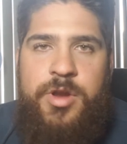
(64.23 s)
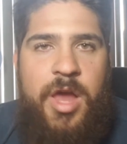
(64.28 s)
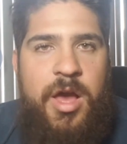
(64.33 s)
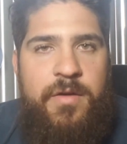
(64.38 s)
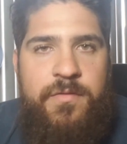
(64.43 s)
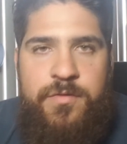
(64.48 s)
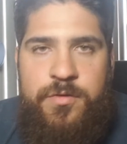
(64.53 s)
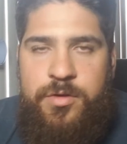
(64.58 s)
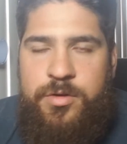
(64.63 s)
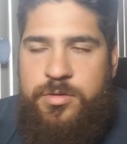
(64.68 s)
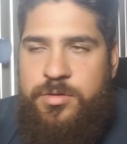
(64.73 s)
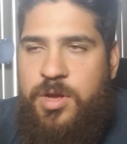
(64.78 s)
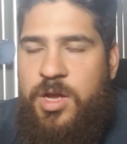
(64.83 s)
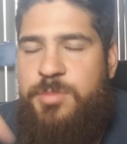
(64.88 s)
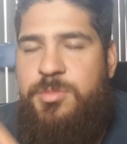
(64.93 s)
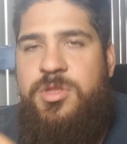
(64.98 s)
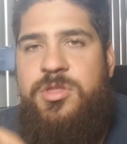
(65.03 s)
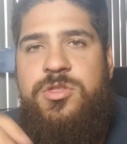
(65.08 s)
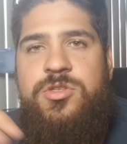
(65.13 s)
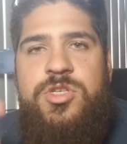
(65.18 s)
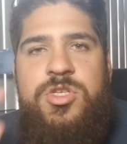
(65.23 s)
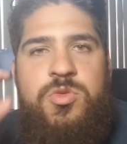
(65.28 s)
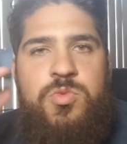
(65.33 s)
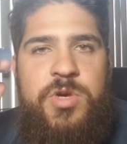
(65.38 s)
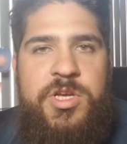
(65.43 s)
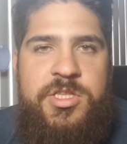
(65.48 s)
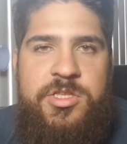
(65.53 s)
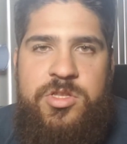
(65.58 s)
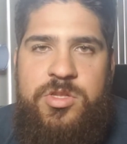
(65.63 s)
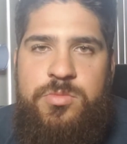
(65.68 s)
an offer? I mean, just
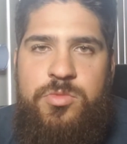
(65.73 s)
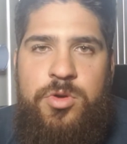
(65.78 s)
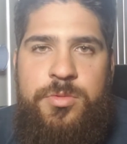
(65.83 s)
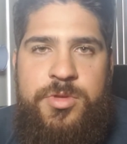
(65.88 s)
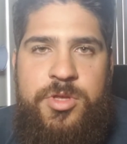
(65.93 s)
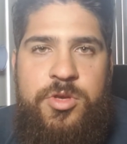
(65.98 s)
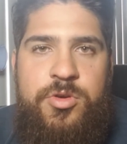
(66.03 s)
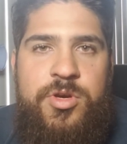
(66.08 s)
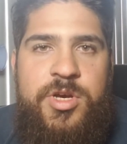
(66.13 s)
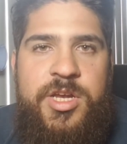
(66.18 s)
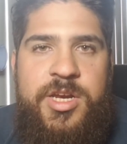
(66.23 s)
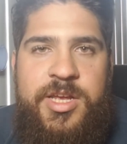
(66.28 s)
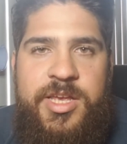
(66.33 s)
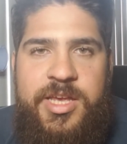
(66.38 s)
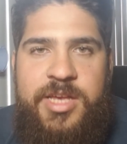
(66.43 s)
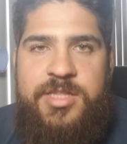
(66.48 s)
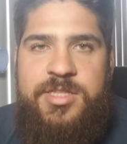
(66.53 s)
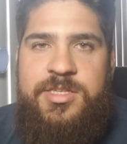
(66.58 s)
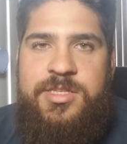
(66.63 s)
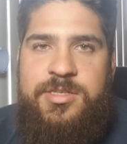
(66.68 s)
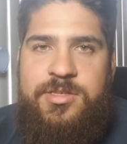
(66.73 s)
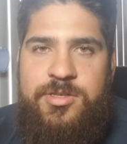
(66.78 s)
wait till the moment. You gotta get